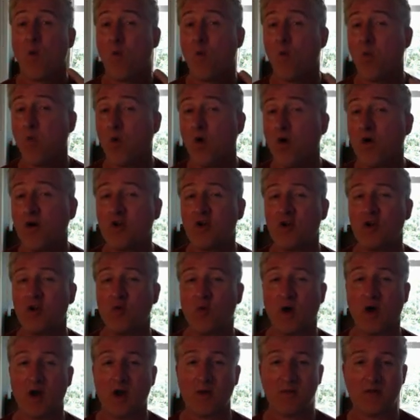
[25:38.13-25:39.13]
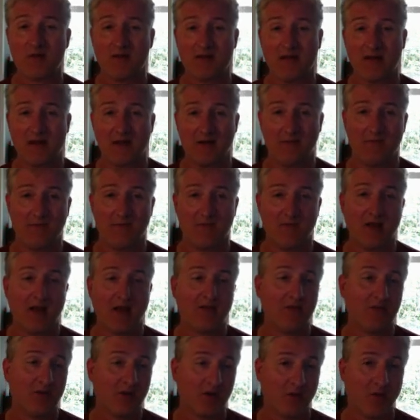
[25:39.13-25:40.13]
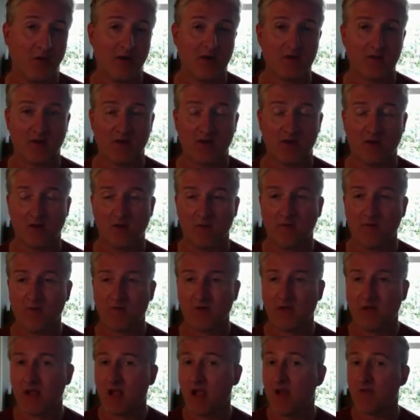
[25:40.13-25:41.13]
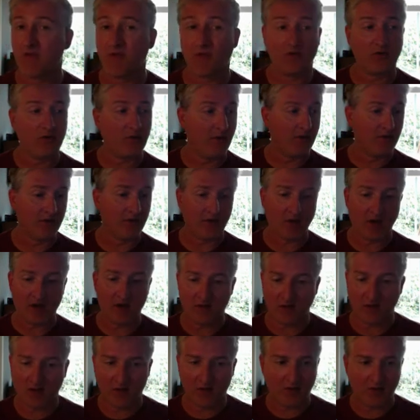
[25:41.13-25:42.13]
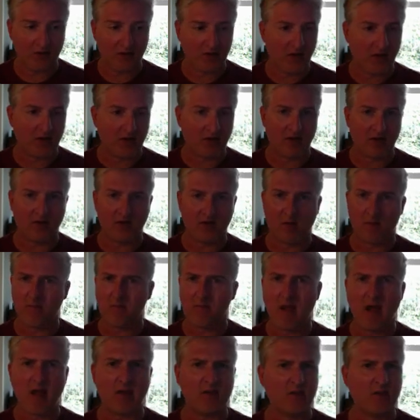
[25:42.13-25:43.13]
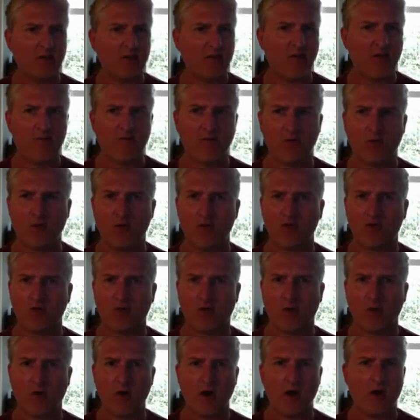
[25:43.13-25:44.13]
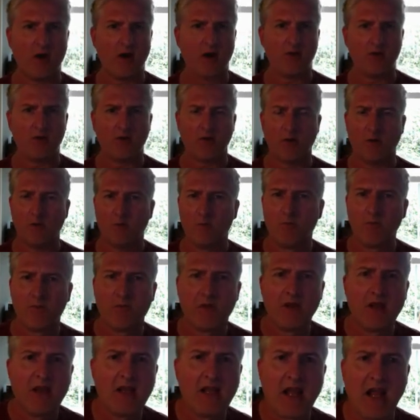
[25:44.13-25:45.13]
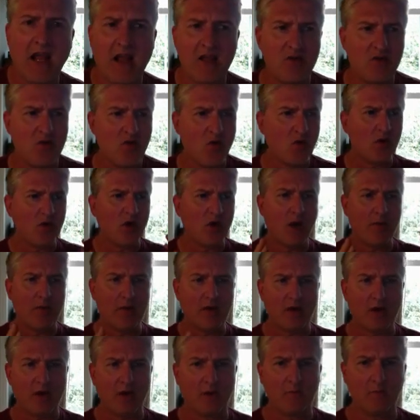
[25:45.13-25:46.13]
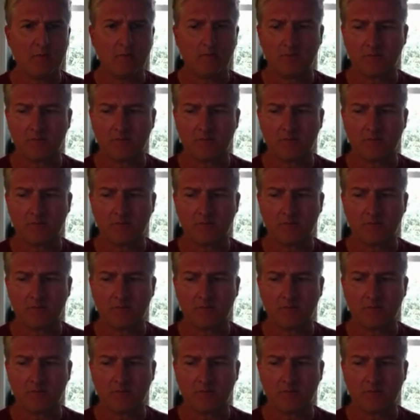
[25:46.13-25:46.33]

Where do you want to be at? That's the question right there. If you're somebody that's like a massive influencer right out there, and you come in here